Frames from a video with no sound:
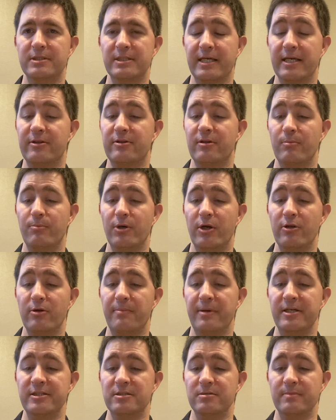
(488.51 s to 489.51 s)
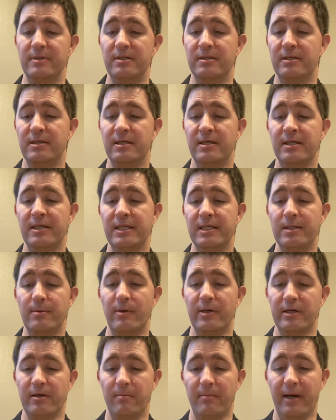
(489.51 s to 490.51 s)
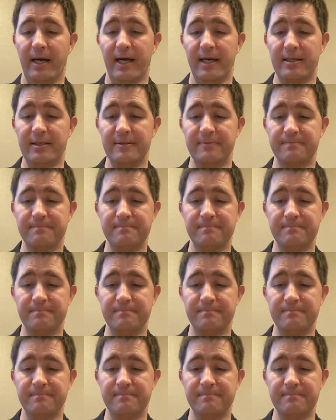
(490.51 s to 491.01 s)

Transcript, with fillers: to get their brother Benjamin to bring him back.